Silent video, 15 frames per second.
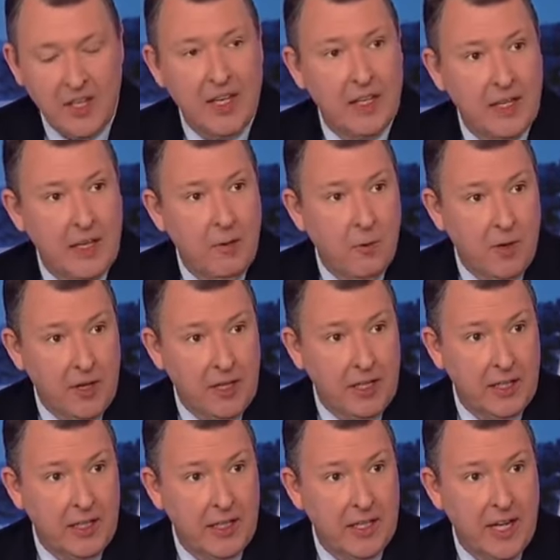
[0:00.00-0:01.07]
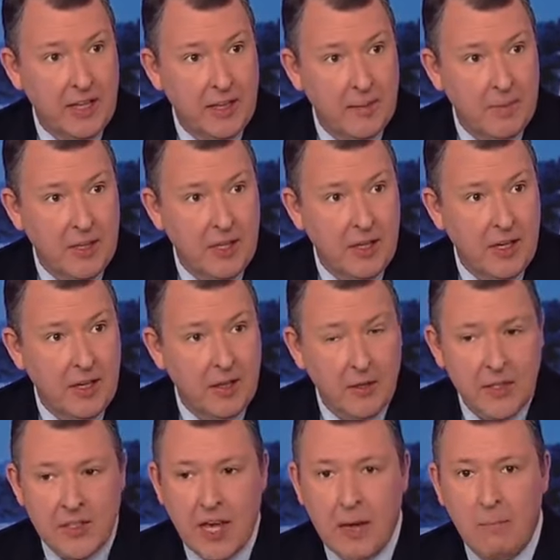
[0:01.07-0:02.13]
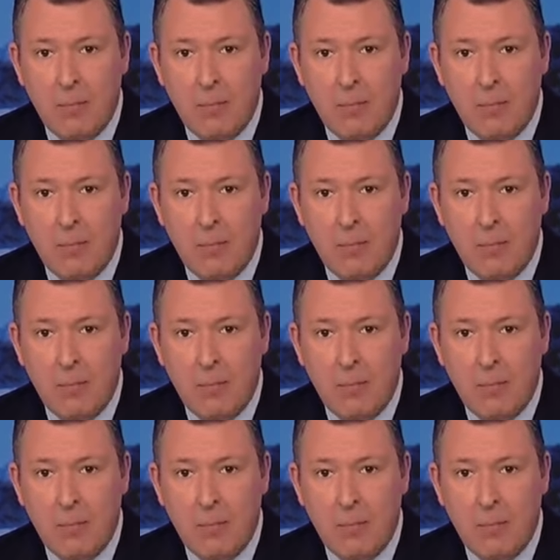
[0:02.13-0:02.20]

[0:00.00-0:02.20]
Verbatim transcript: saying that he wanted a clean debt limit increase.